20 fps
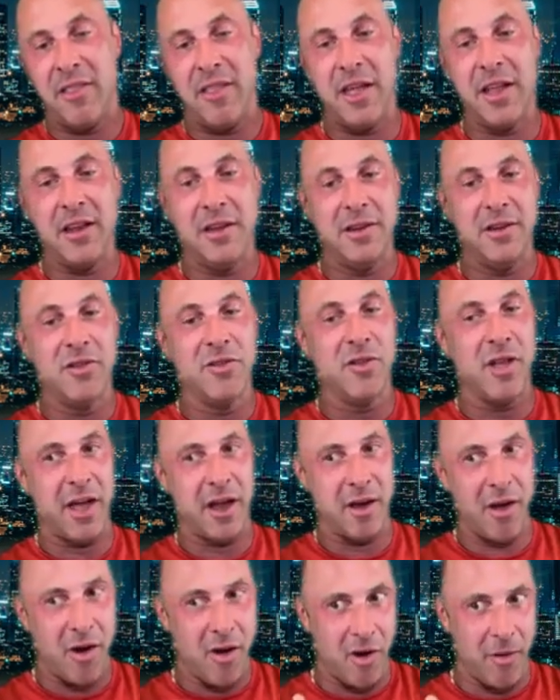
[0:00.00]
And then you're
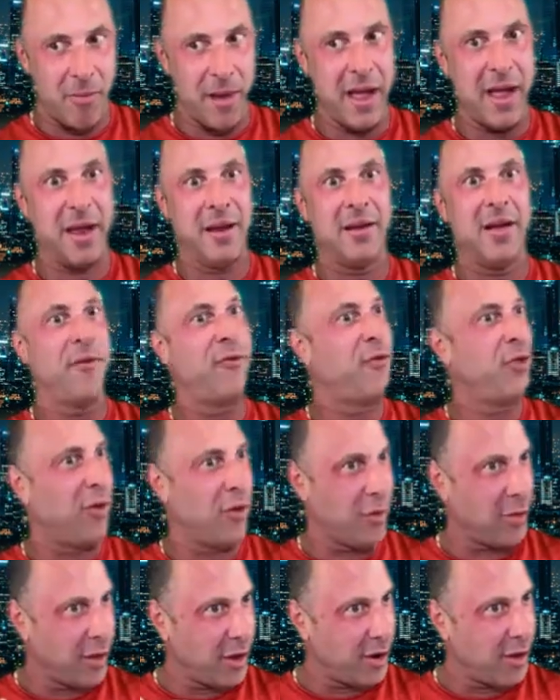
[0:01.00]
like, oh man, I'm
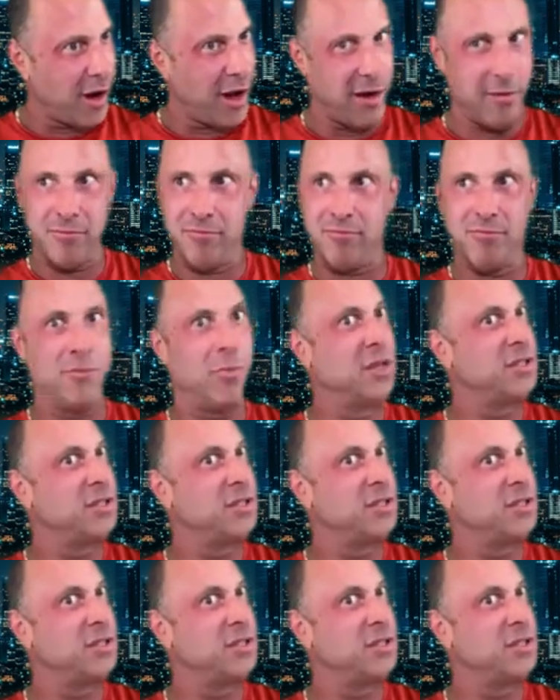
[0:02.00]
feeling really great.